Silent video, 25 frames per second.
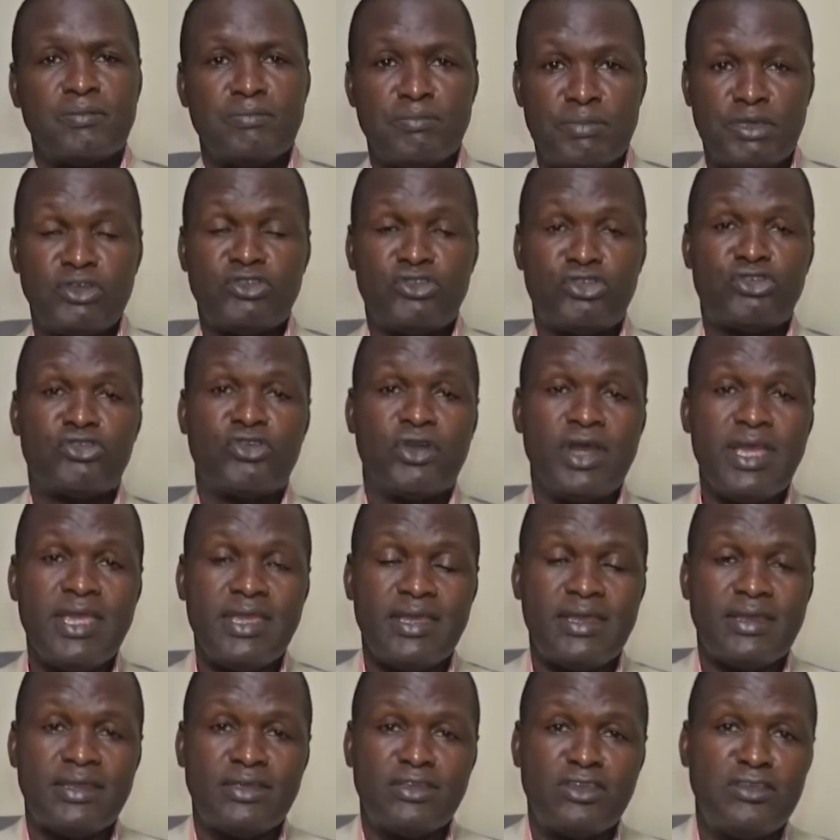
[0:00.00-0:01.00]

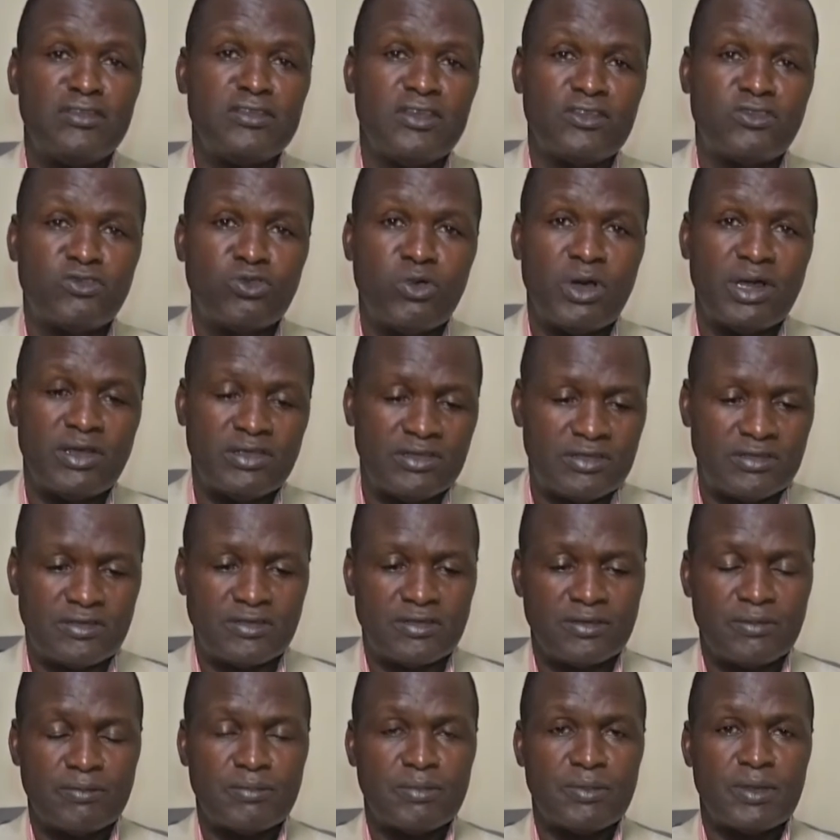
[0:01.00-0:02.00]
betrayed, Jesus
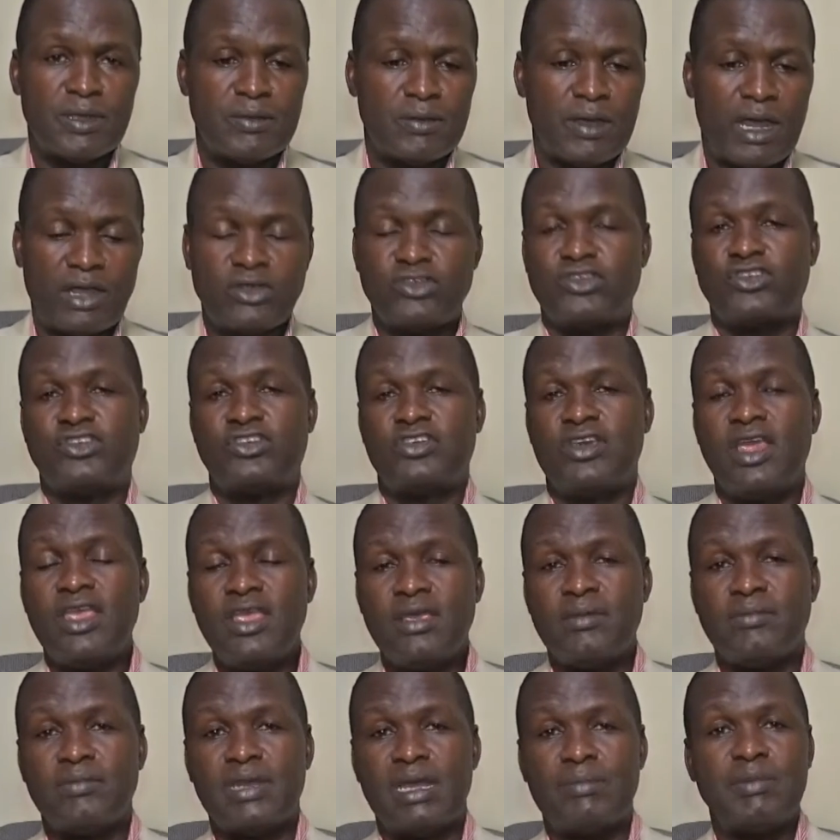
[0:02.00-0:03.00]
was
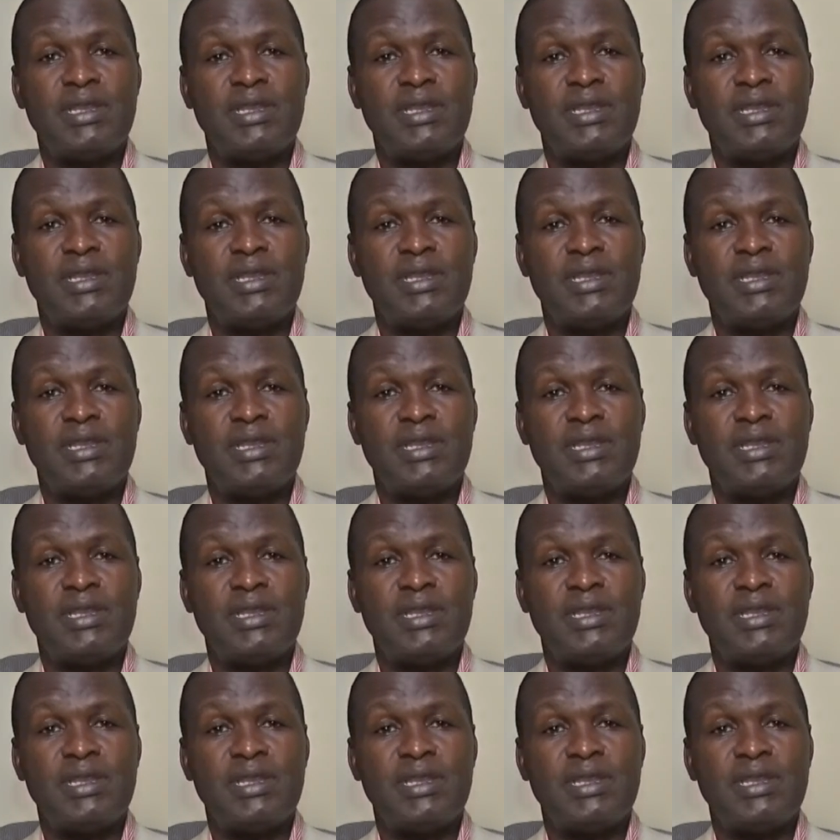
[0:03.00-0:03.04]
ashamed.